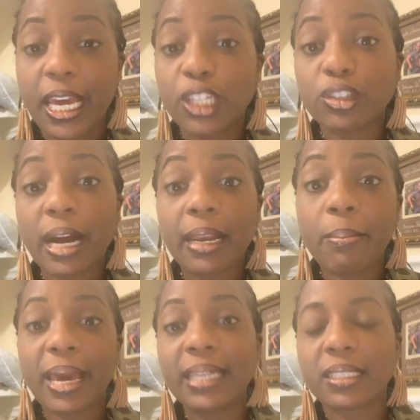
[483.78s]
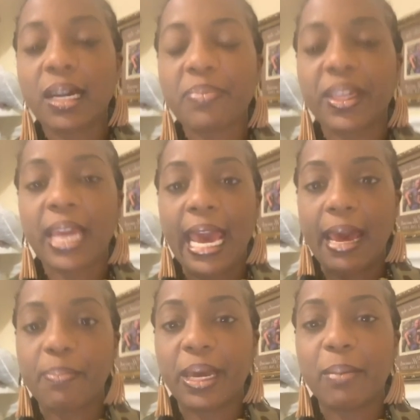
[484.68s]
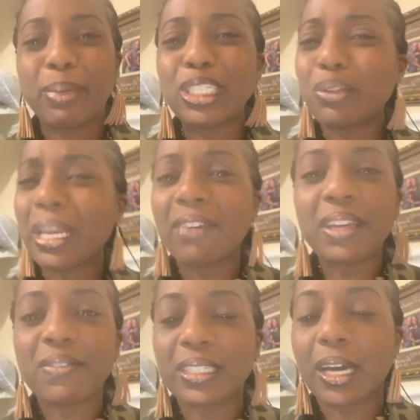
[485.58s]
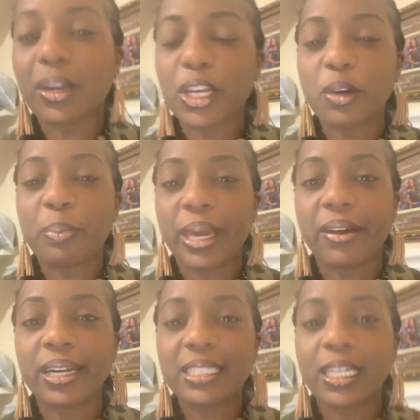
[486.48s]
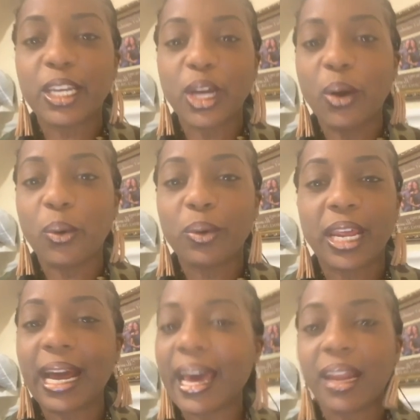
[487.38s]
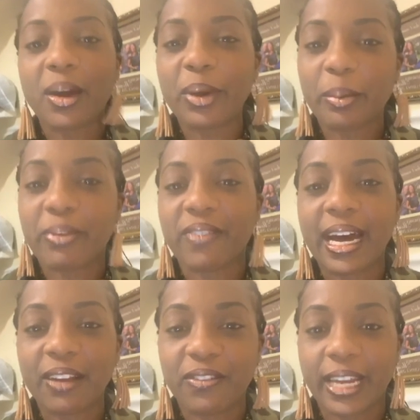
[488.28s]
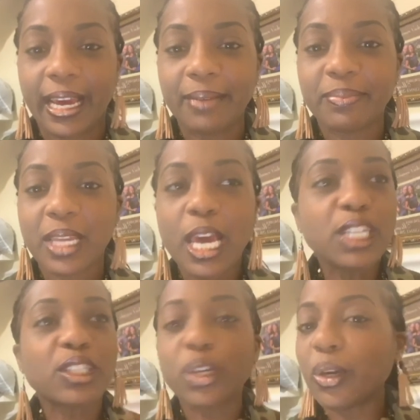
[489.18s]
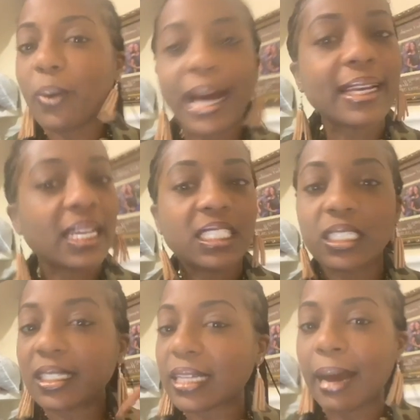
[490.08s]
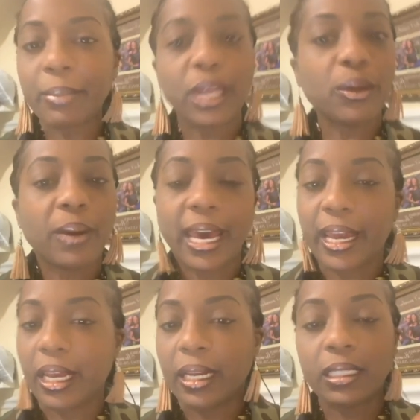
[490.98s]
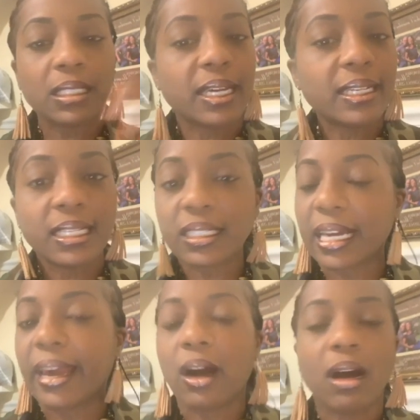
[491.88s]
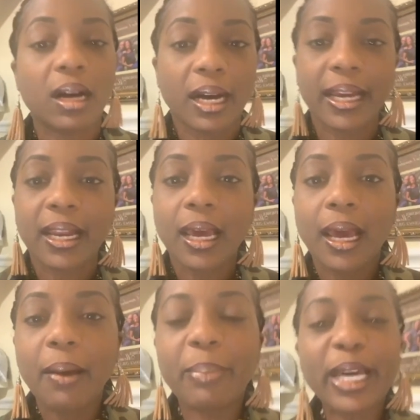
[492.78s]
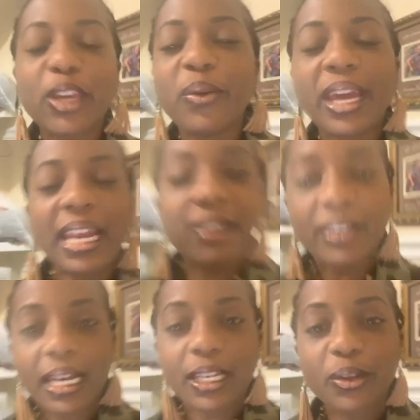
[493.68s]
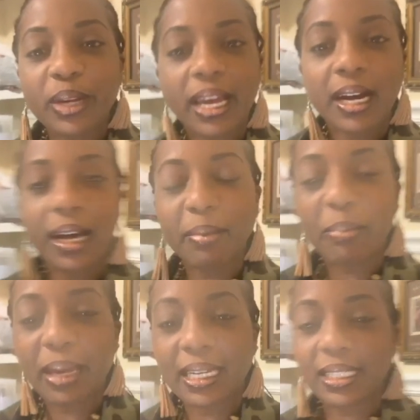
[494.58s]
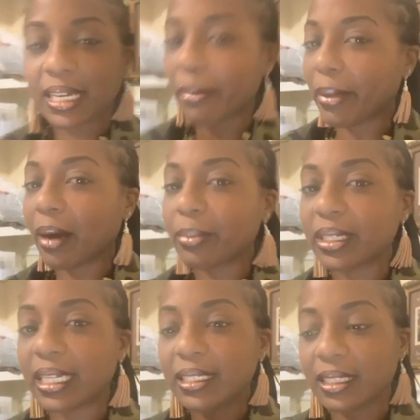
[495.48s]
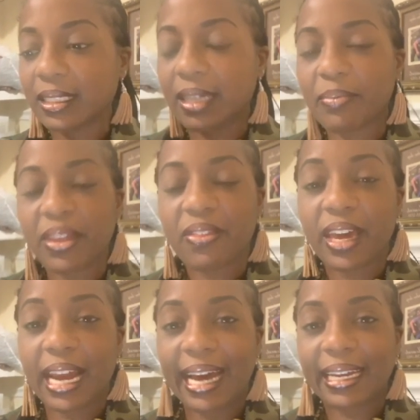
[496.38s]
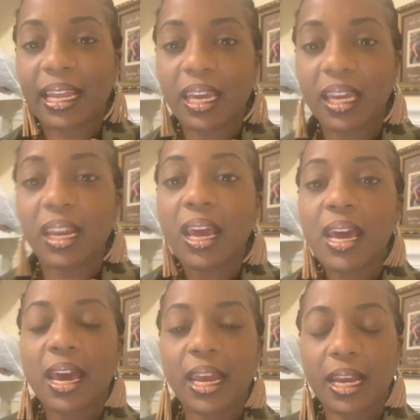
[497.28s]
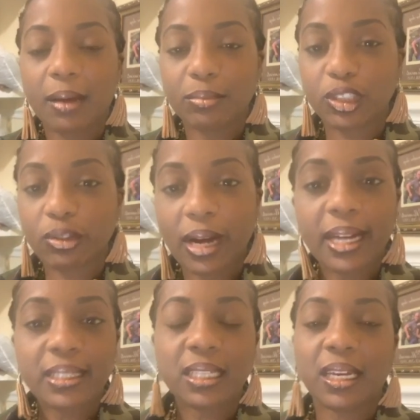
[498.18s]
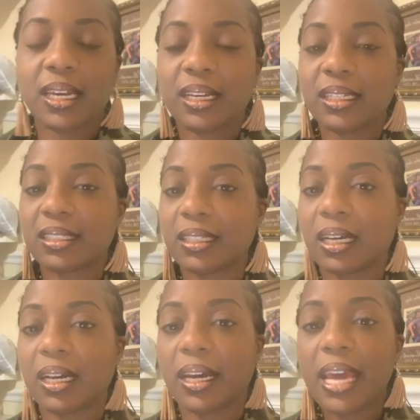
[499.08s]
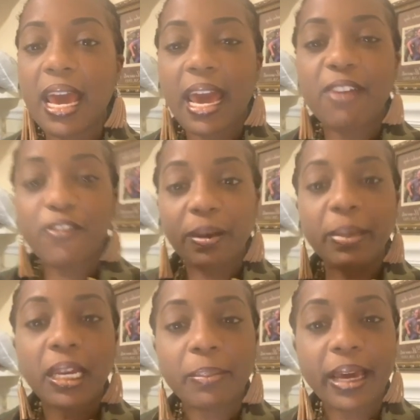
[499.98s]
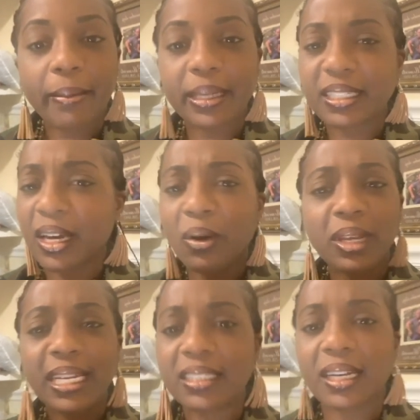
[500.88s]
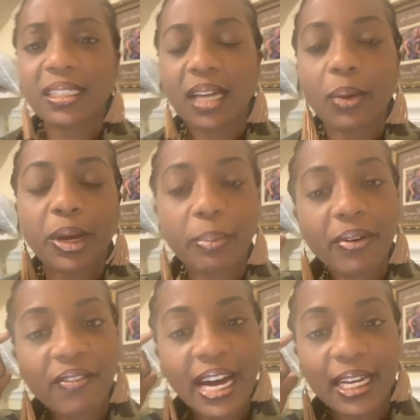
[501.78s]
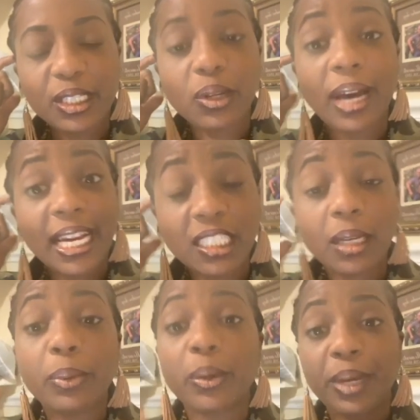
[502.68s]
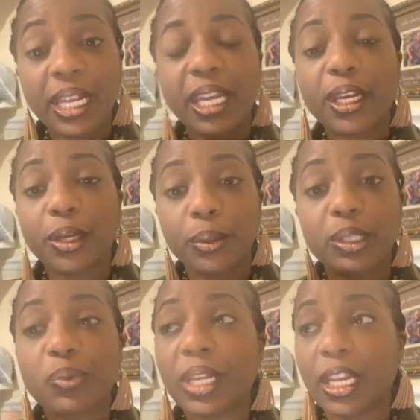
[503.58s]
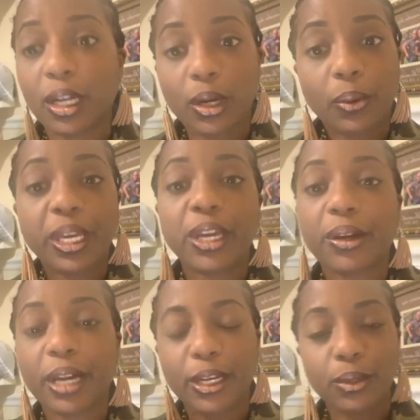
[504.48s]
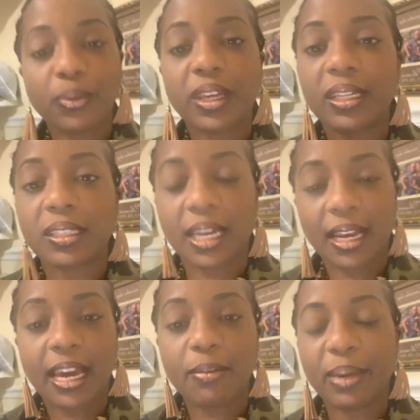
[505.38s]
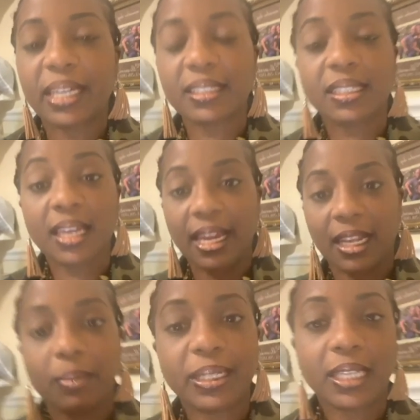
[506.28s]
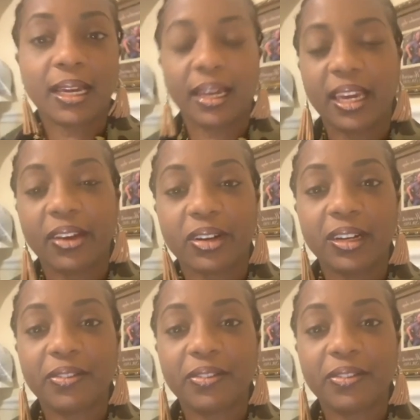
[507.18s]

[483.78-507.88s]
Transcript: trying to make something happen but you never even talked to your parent to know that I had already provided for that so you out there just I mean you at it it's it this thing hard but you ain't never, you didn't come to me and say, Mama, this is something that I need and I'm trying to get this done. And for me to be able to say, Oh, Langston, that's already provided. So actually, what we need to do is we need to go here and do this and A, B, and C, and it'll be taken care of.